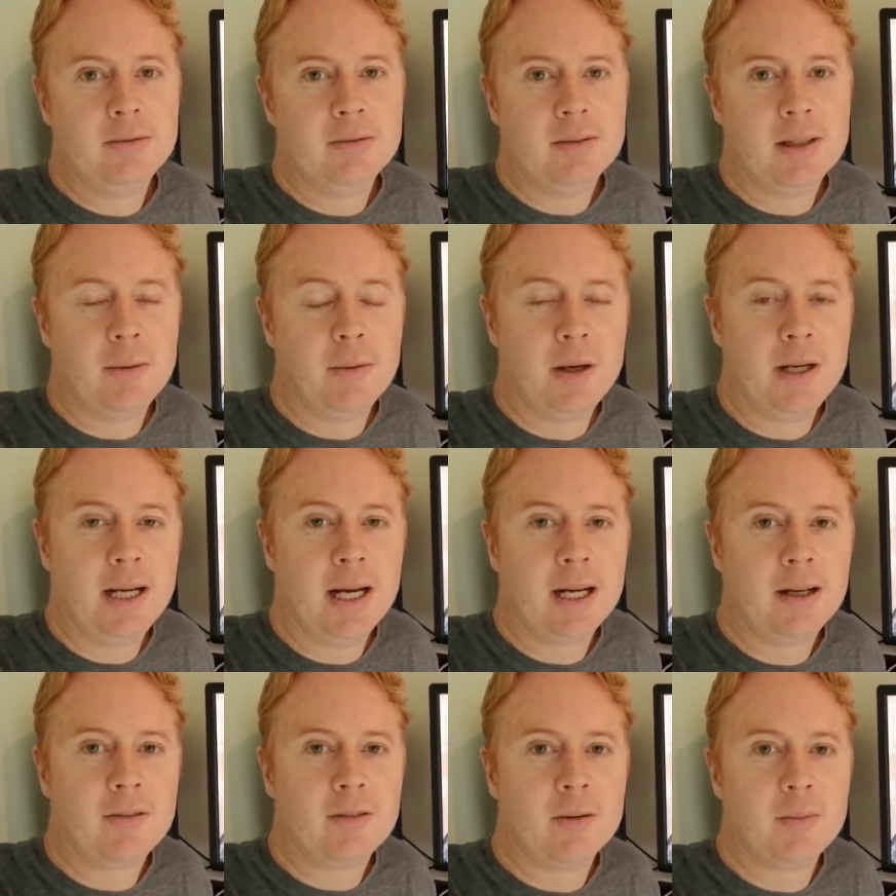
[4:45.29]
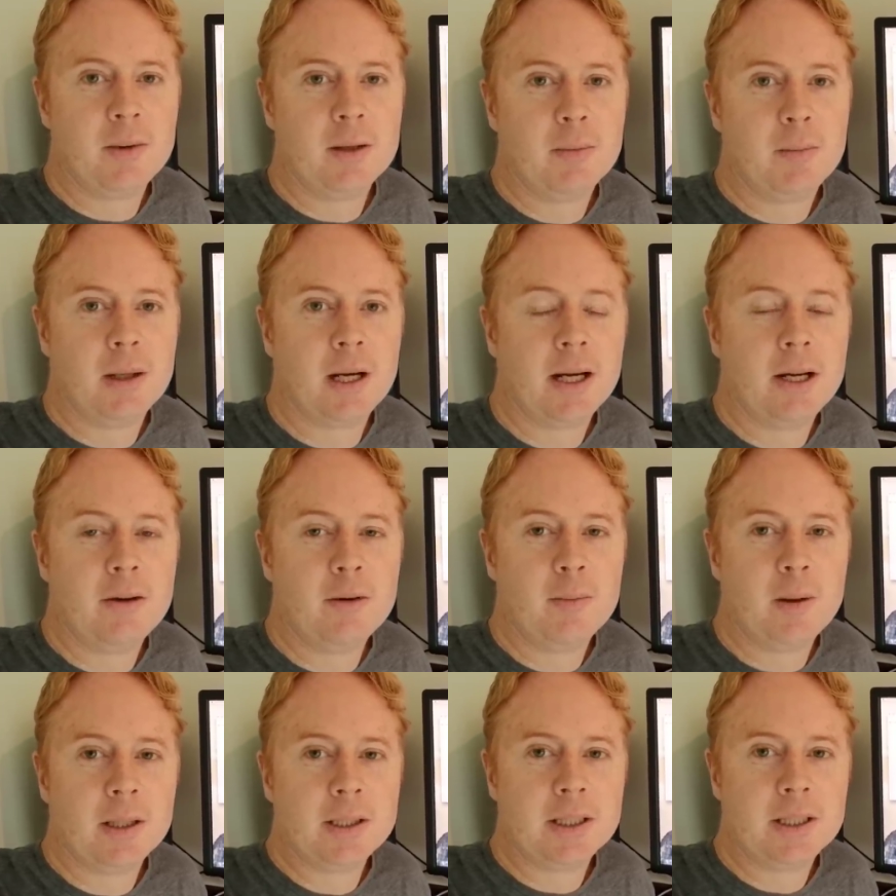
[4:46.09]
they were yanked from the plugin
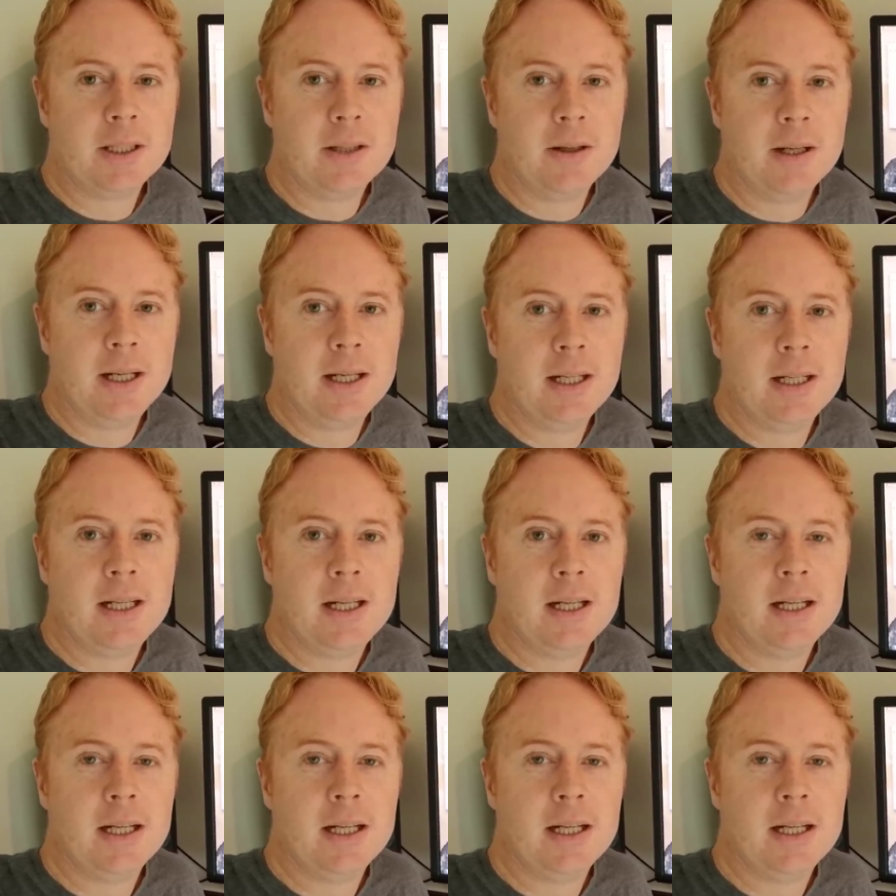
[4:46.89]
repository.